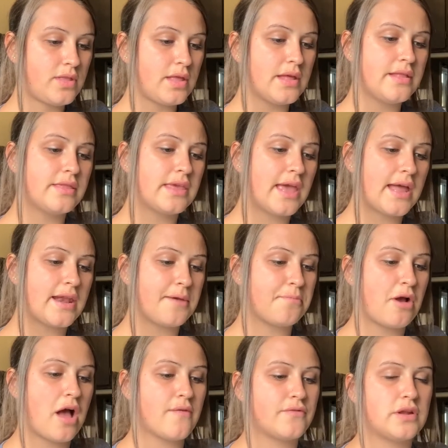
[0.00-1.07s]
In the end, I
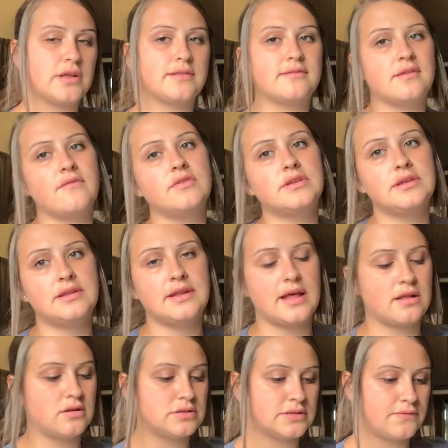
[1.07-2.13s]
profited seventeen
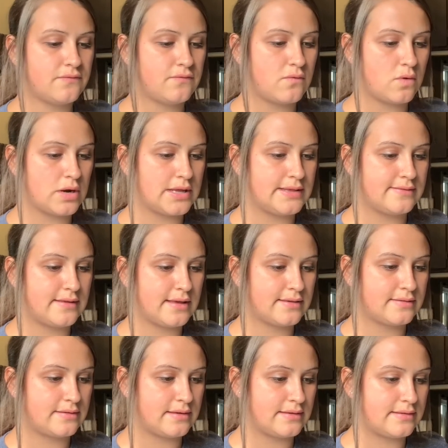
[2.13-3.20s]
dollars and
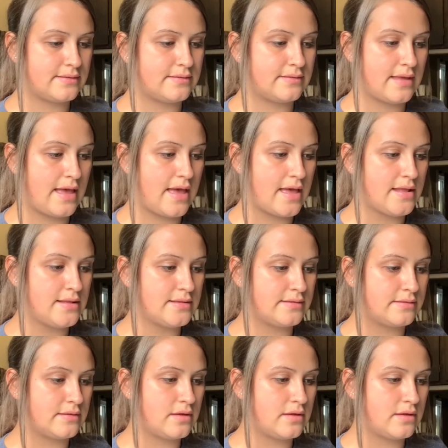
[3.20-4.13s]
forty-six cents.